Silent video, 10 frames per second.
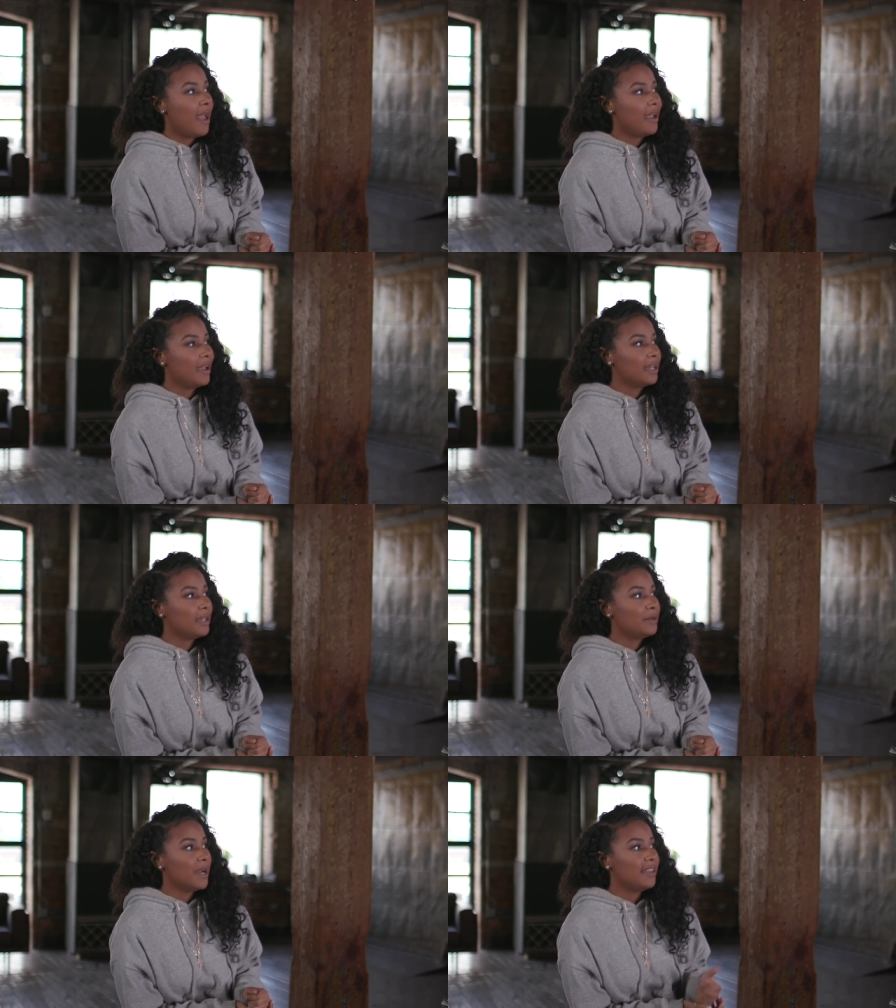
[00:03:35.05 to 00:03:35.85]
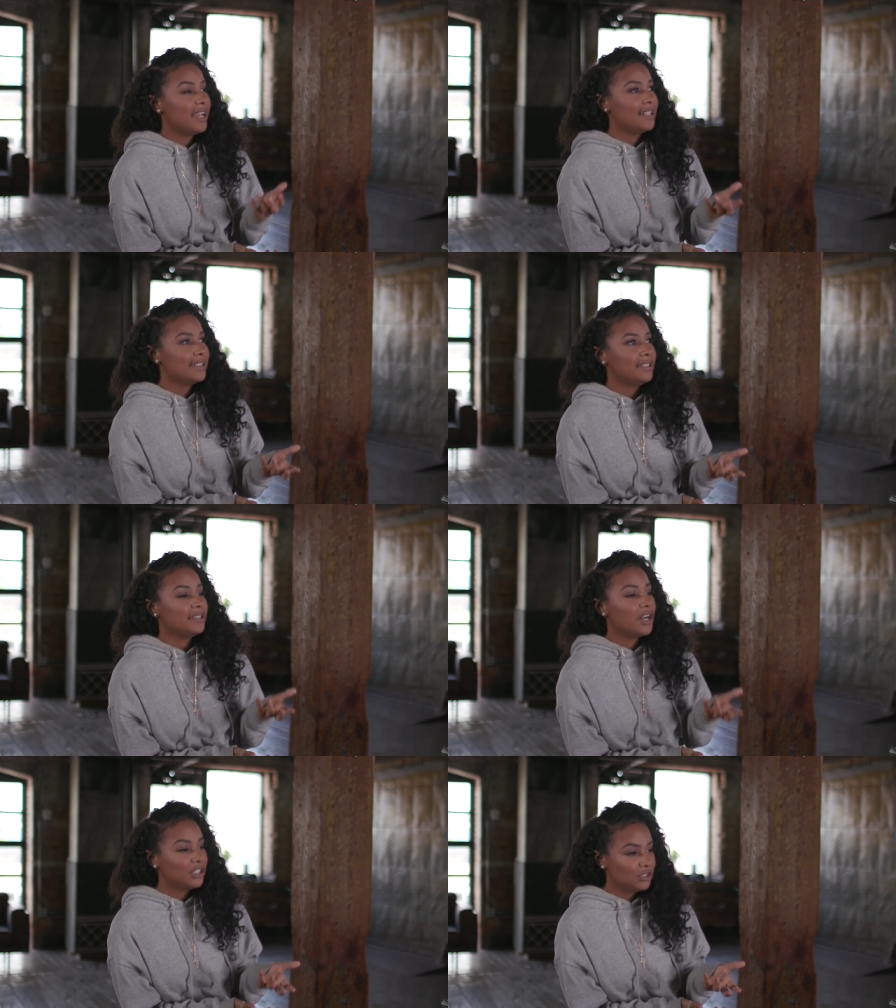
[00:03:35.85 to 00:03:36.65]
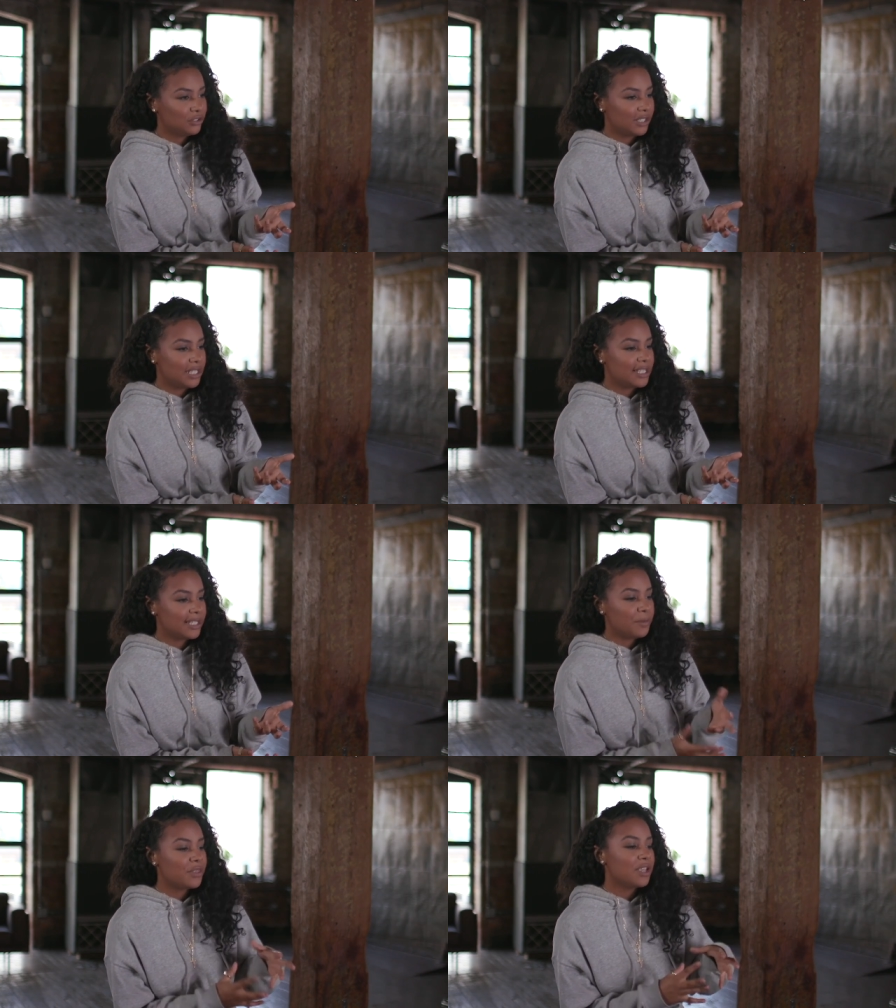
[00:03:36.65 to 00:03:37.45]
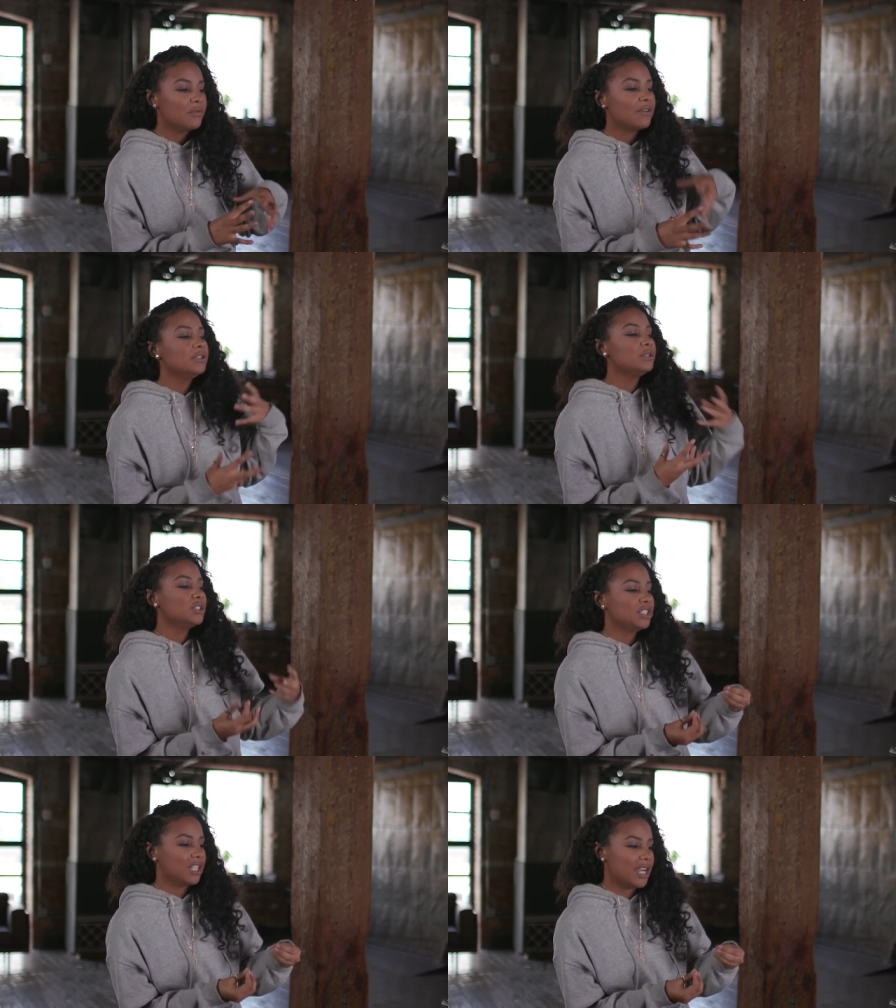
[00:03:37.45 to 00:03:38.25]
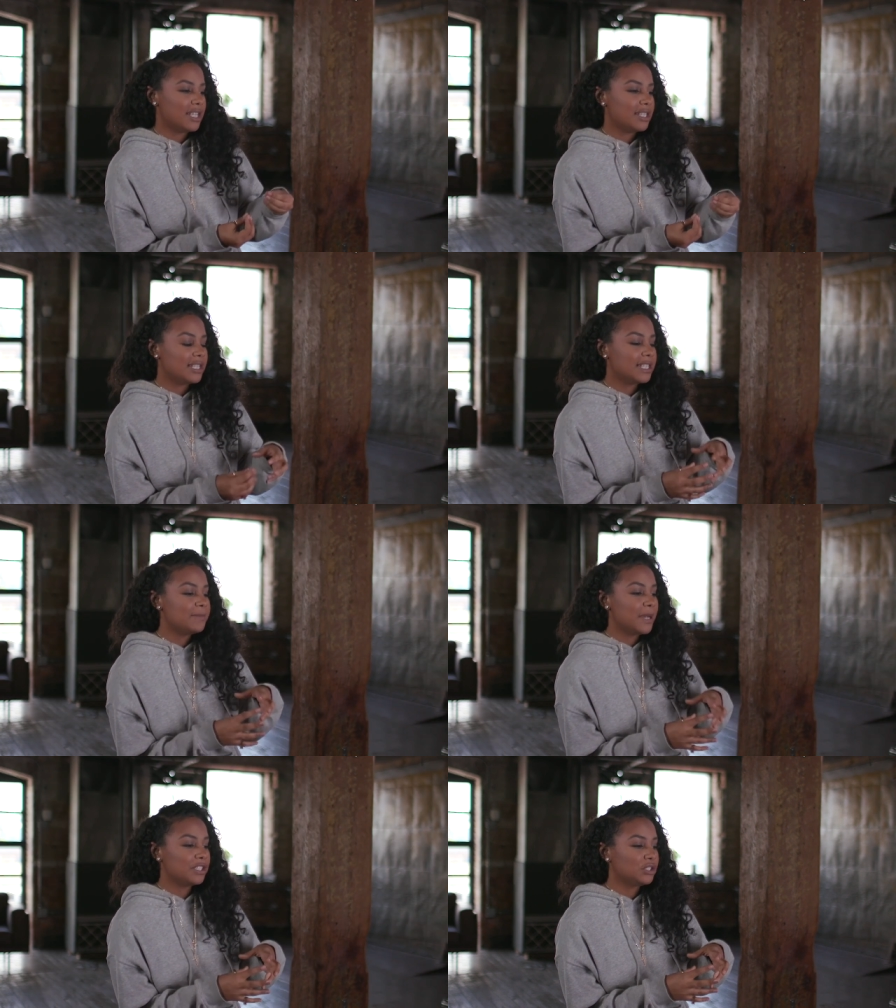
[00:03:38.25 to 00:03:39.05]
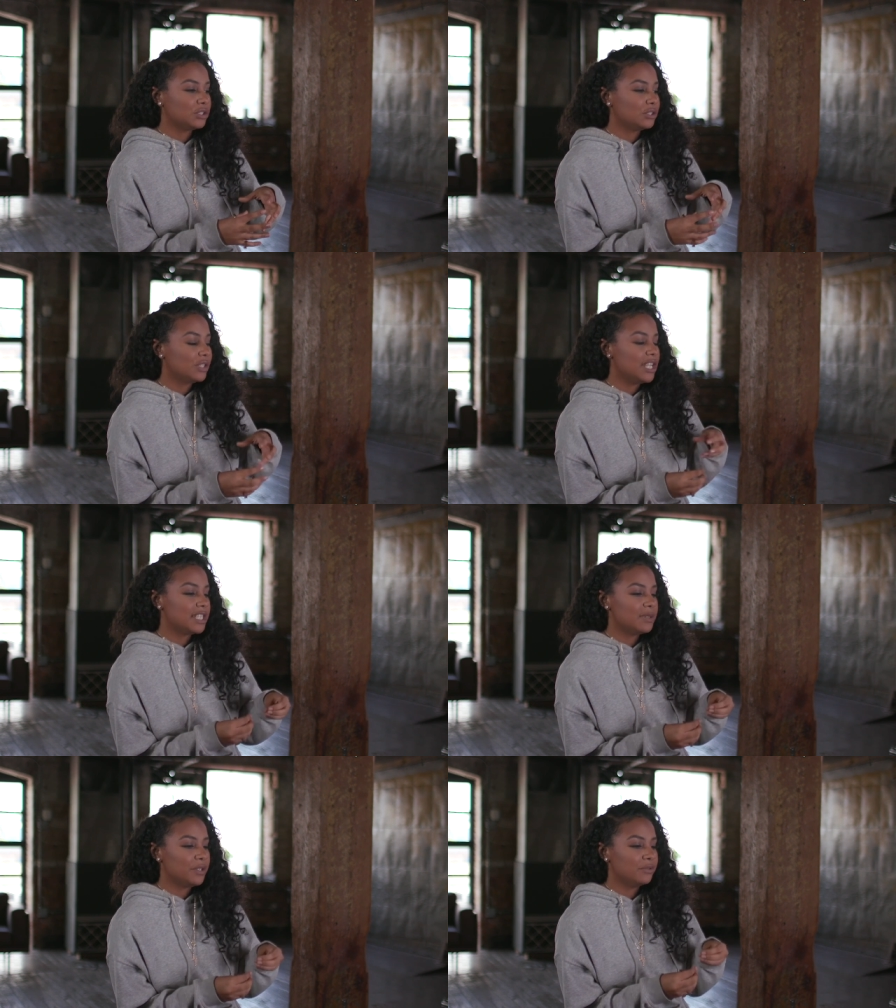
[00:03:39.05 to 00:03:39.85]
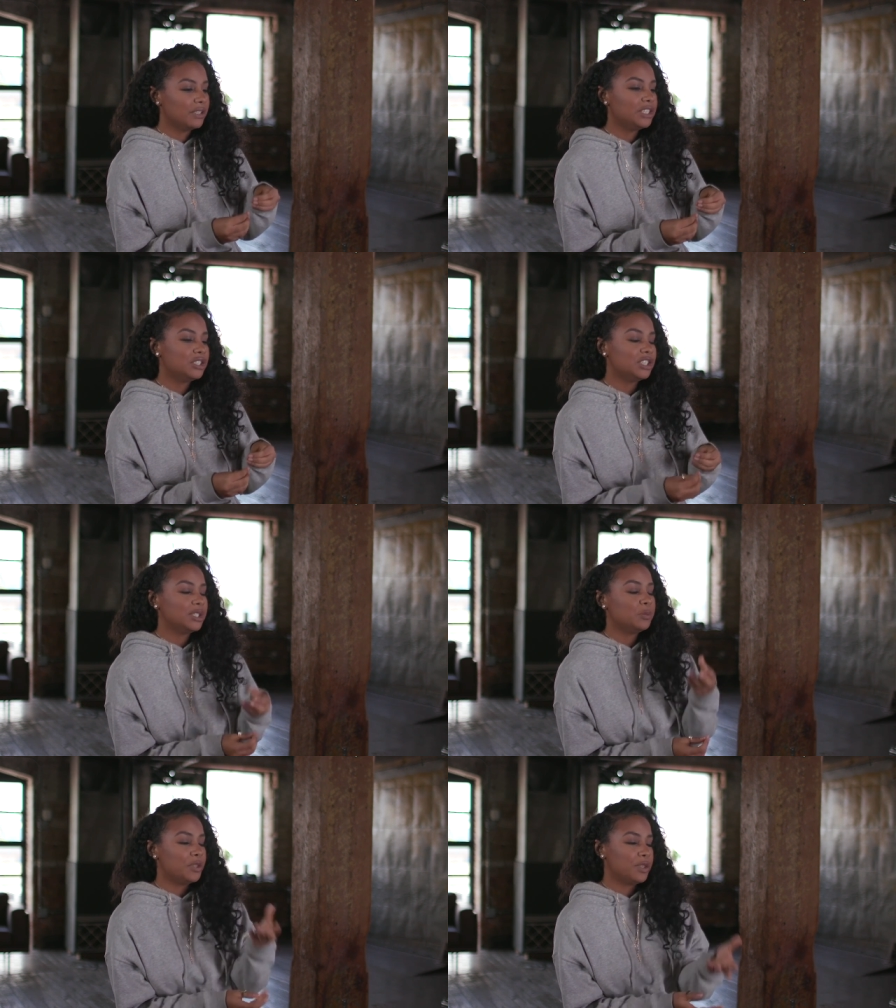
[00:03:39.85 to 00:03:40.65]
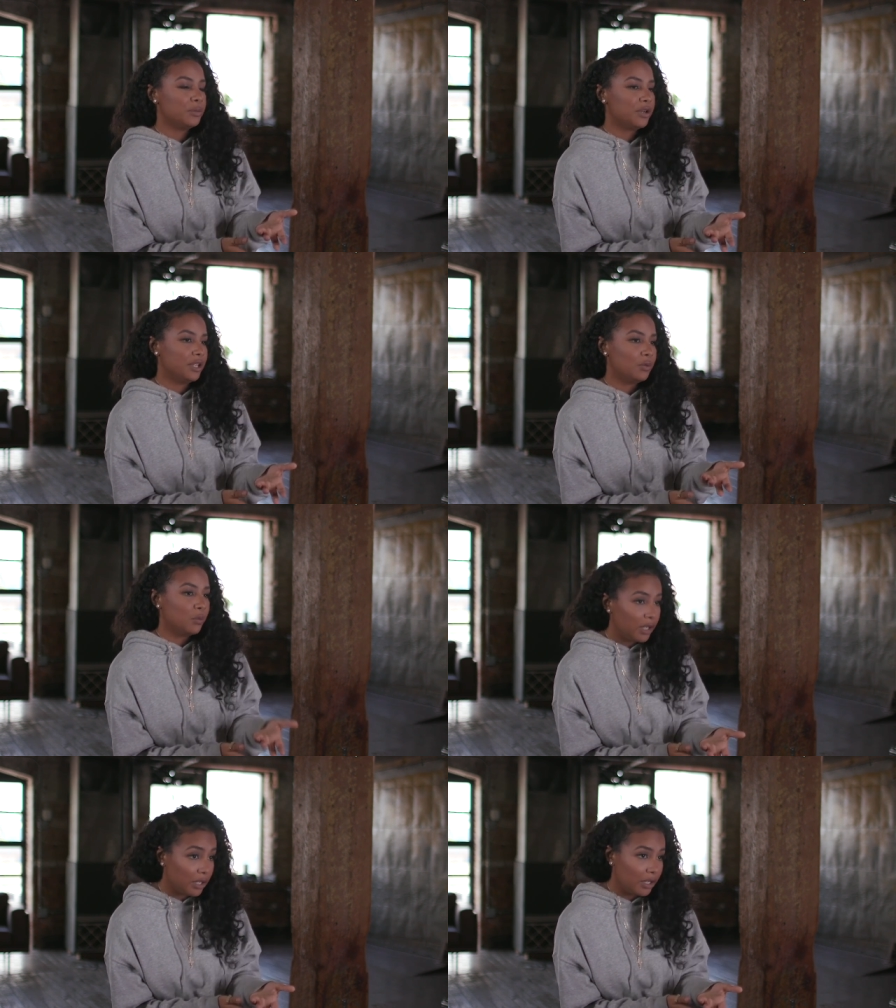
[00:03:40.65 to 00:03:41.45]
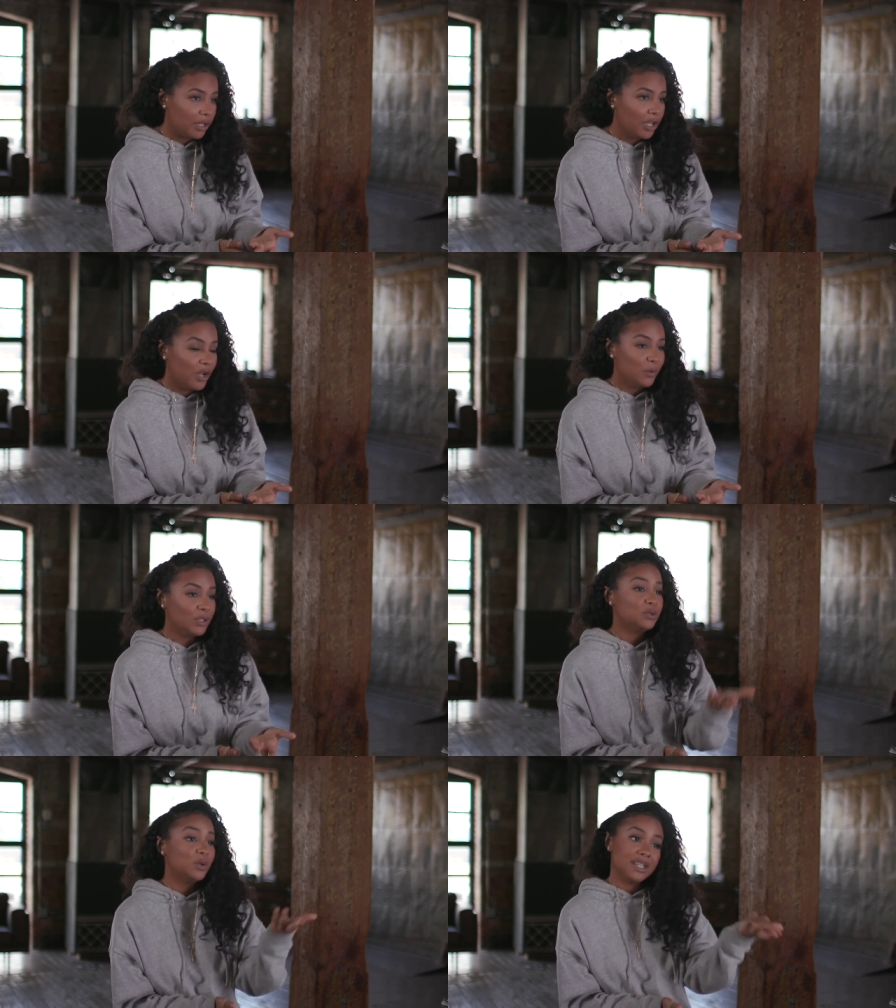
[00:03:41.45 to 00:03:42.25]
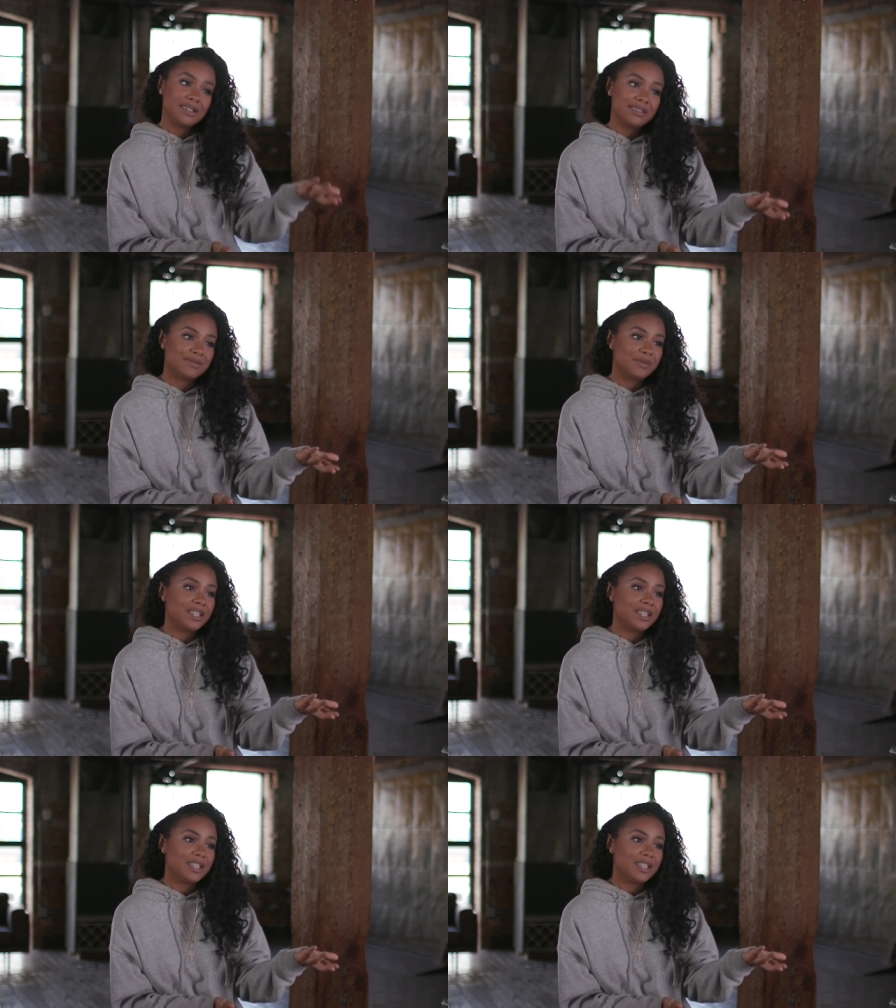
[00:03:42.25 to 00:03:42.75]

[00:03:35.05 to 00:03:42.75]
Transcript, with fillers: And by the 1800s, something revolutionized this special, intimate relationship with the printed word, which was